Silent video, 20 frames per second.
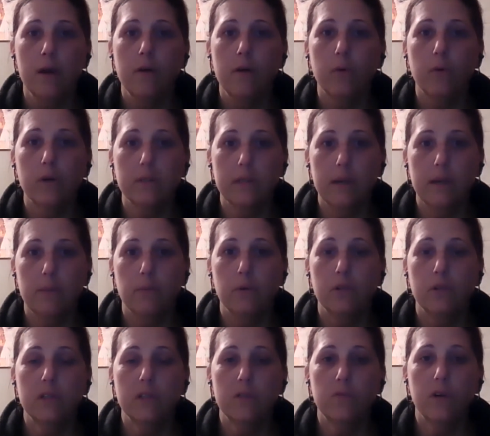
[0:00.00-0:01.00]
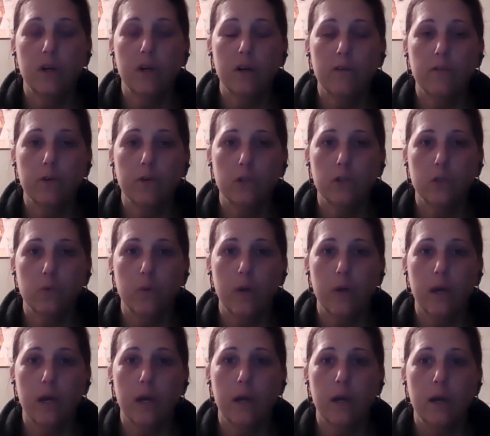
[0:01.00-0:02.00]
For example, this very first
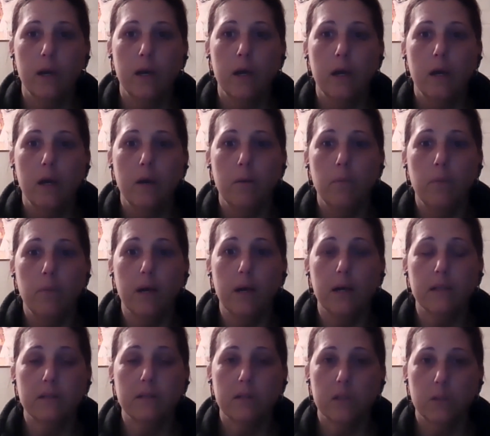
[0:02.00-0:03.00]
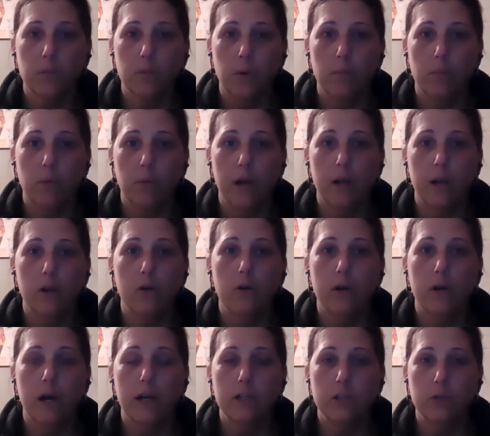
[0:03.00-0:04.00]
week, because of spring break, you're
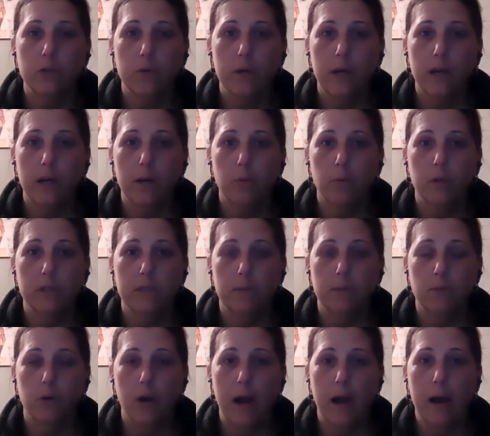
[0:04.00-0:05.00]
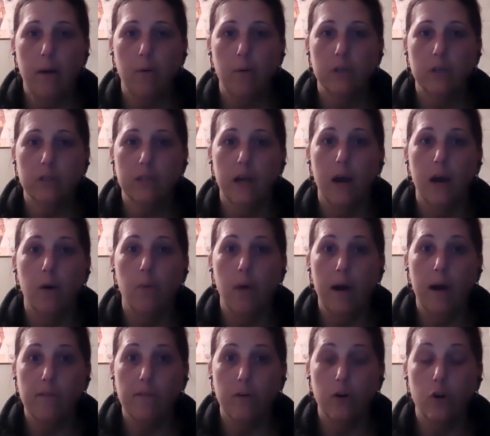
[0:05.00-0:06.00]
not doing any preceptor hours.
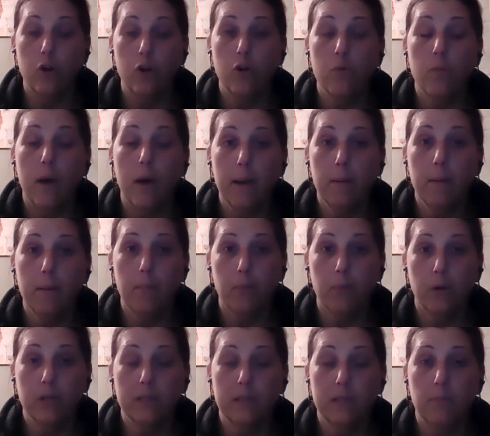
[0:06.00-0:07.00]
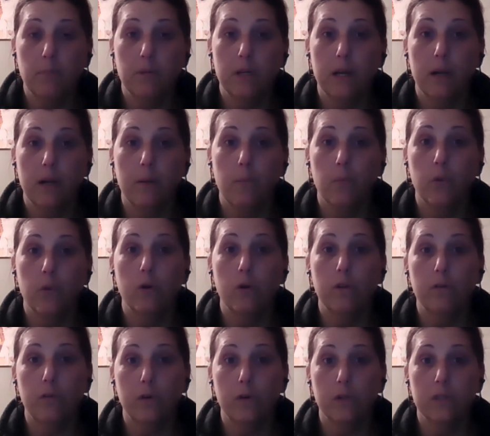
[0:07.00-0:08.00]
However, you might be precepting on
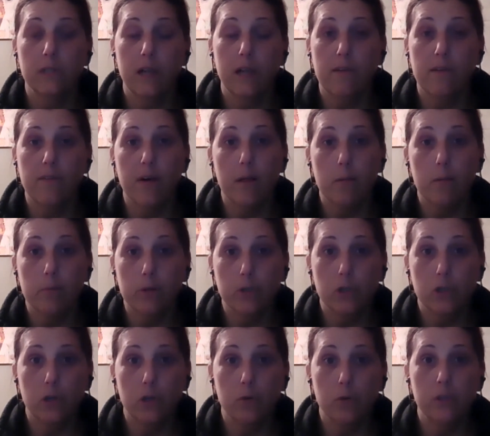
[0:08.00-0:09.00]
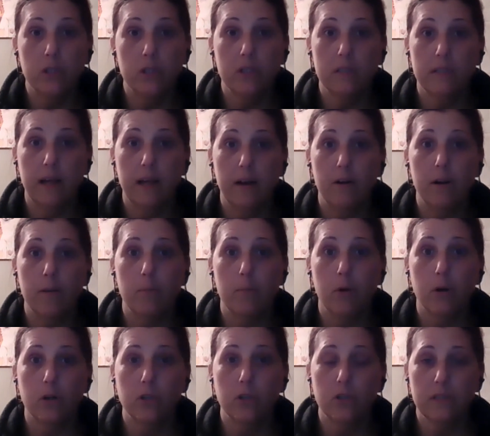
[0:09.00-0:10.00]
the first day available to you, which is Saturday,
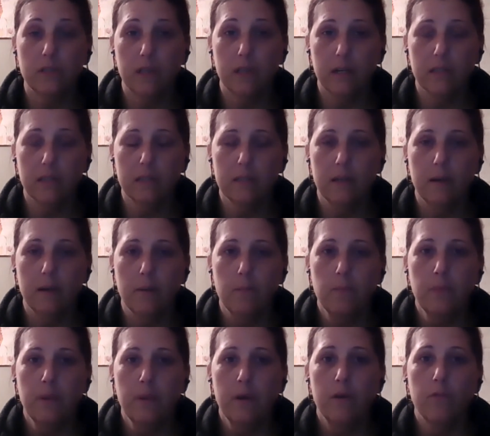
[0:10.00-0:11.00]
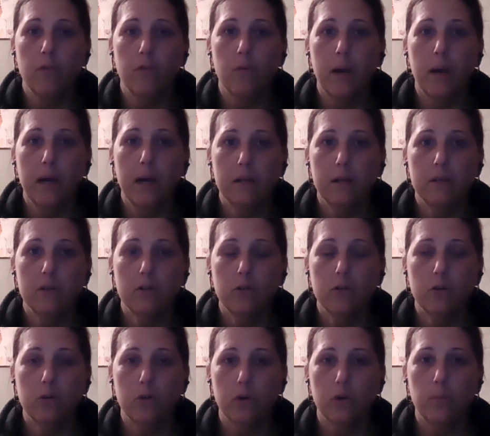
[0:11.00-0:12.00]
March 6th. For my
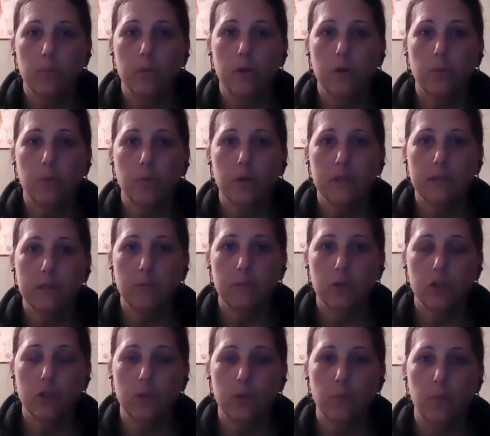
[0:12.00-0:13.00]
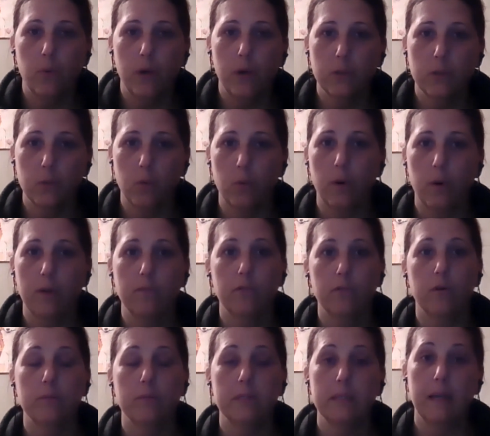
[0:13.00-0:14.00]
clinical group, your preceptorship weeks will run
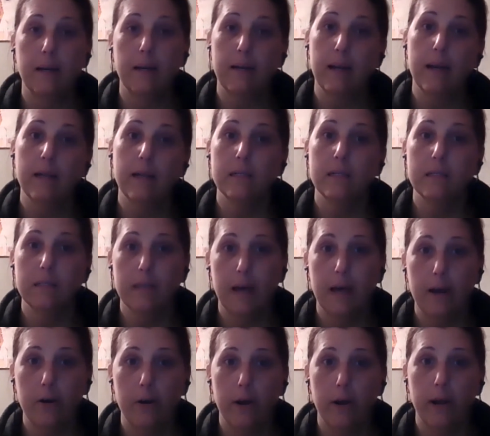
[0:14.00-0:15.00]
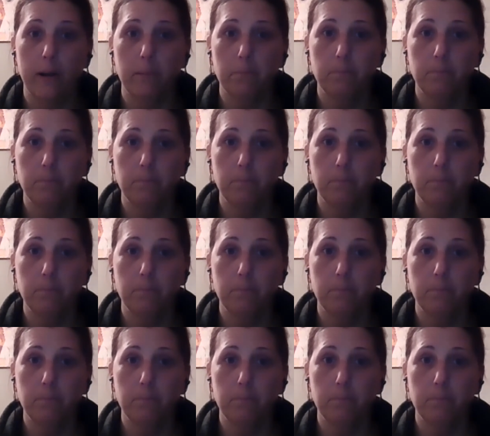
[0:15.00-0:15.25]
from Sunday to Saturday.